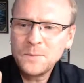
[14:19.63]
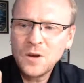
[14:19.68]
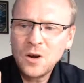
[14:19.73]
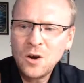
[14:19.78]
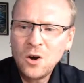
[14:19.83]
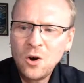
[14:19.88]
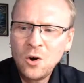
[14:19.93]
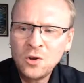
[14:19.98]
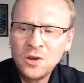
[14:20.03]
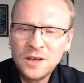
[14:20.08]

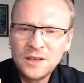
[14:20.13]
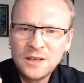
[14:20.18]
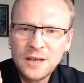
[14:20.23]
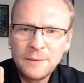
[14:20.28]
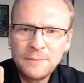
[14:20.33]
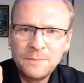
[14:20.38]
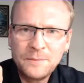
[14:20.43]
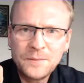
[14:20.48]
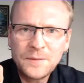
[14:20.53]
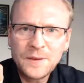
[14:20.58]
Only
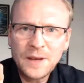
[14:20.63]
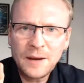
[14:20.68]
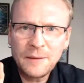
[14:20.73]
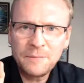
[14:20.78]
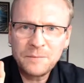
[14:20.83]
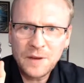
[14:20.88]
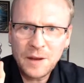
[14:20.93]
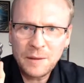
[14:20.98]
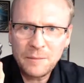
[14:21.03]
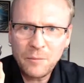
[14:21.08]

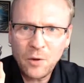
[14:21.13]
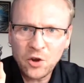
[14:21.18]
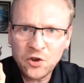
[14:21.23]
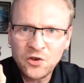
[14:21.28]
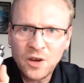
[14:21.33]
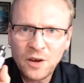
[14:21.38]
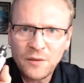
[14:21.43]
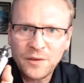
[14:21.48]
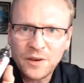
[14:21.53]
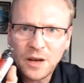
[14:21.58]
the
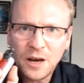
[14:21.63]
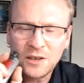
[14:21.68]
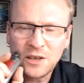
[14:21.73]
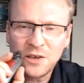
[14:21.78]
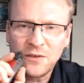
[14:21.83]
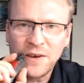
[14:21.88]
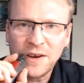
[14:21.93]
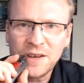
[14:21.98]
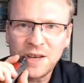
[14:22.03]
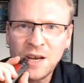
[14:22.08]
button
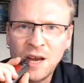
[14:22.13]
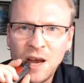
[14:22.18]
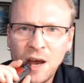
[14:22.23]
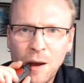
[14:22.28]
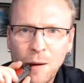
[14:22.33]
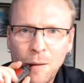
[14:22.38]
activated.